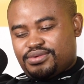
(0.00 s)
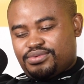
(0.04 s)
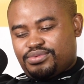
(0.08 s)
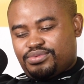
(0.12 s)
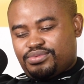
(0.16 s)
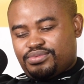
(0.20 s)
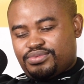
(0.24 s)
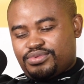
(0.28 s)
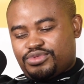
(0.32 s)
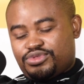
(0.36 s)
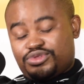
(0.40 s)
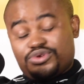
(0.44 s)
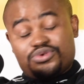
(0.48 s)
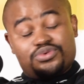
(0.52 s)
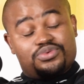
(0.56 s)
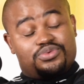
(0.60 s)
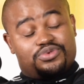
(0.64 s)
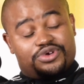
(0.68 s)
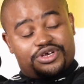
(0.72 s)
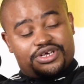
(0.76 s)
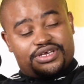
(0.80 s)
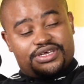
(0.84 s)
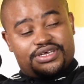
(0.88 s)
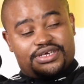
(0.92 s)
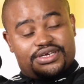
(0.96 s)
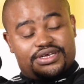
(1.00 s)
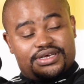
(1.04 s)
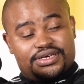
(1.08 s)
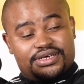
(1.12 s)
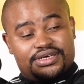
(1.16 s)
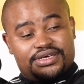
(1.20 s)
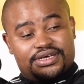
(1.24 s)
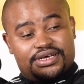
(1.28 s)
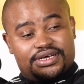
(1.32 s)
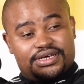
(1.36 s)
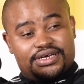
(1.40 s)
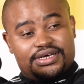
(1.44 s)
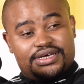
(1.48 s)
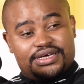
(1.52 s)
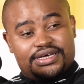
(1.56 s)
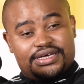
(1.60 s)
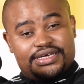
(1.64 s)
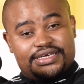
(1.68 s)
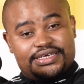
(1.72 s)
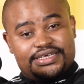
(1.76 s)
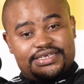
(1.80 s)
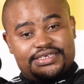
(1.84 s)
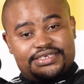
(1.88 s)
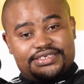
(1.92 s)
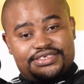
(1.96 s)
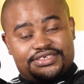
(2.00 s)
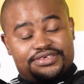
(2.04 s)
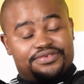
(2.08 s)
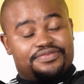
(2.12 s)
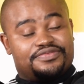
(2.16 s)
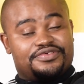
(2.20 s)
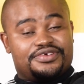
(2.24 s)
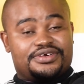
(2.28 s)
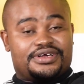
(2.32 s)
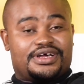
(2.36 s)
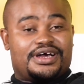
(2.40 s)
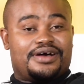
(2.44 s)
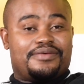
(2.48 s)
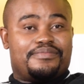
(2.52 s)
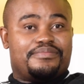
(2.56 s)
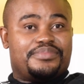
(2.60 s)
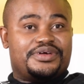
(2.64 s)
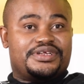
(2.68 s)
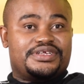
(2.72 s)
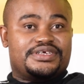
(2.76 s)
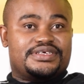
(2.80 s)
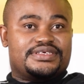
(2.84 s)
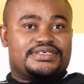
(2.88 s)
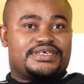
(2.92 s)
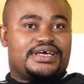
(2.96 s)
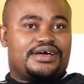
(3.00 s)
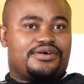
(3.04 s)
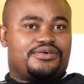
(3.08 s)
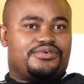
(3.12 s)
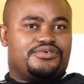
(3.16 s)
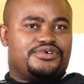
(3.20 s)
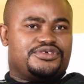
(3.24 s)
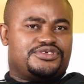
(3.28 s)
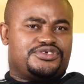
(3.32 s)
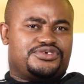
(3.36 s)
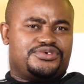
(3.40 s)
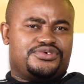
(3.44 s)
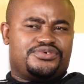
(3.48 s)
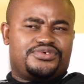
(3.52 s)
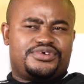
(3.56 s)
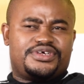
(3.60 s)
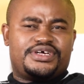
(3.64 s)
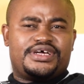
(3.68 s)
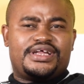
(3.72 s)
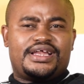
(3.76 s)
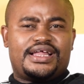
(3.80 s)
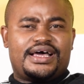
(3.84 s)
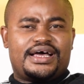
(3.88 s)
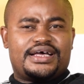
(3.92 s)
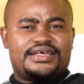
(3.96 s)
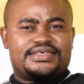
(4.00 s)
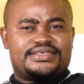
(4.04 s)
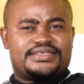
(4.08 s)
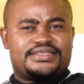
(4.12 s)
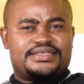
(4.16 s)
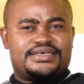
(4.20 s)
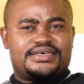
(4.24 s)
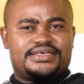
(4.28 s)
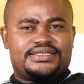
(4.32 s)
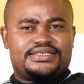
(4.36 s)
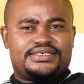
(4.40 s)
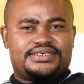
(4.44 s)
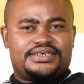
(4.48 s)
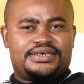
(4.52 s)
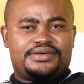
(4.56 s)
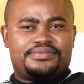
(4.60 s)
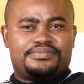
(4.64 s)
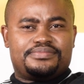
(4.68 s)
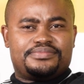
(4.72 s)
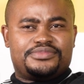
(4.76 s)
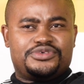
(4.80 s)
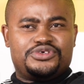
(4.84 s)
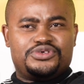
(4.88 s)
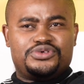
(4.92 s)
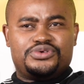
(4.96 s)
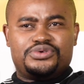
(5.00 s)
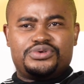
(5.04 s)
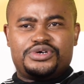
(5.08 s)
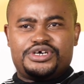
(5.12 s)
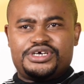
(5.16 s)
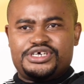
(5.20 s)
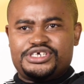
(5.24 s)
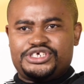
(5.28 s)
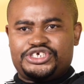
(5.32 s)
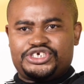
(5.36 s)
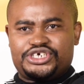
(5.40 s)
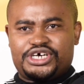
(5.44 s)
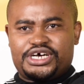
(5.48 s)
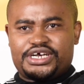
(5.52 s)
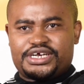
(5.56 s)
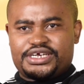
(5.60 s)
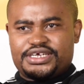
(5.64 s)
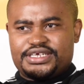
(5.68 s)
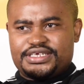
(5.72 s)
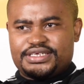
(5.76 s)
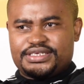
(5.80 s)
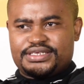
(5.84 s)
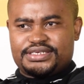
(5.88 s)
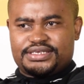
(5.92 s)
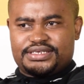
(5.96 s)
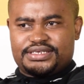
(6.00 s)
through working in different companies, I got to realize that, HR is